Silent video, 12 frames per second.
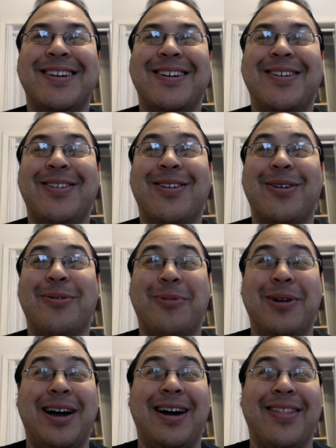
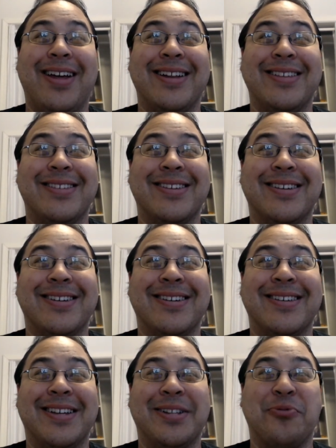Wow,
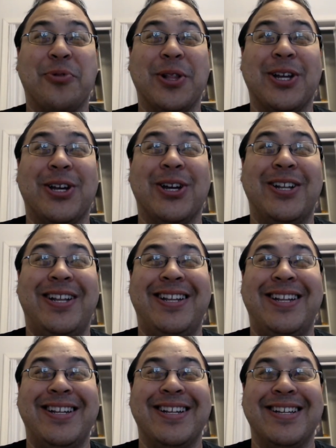that's really good.
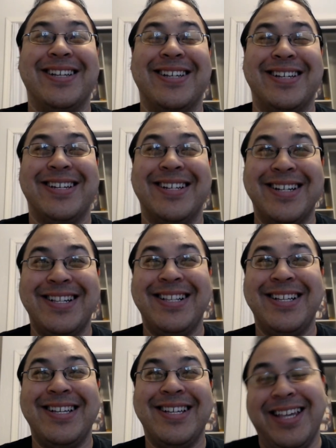
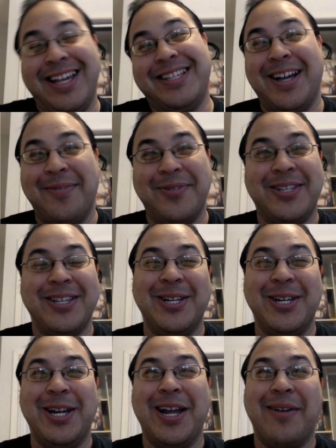Yes, obviously you
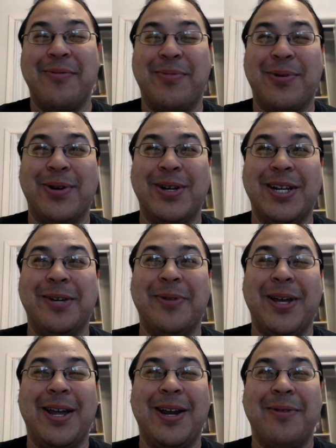need to have a board, you need to
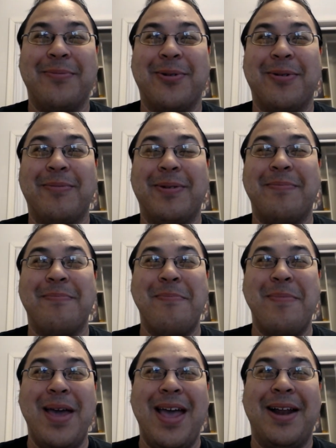be ahead on board, but
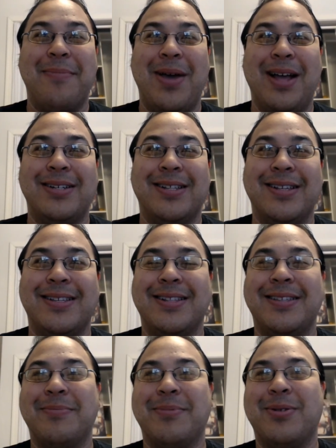man, imagine this in
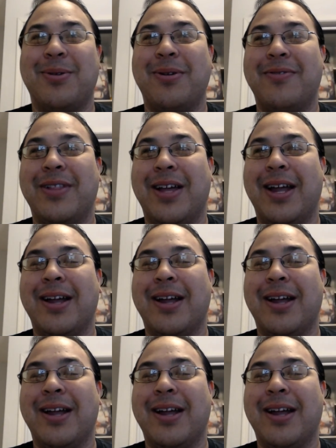some sort of like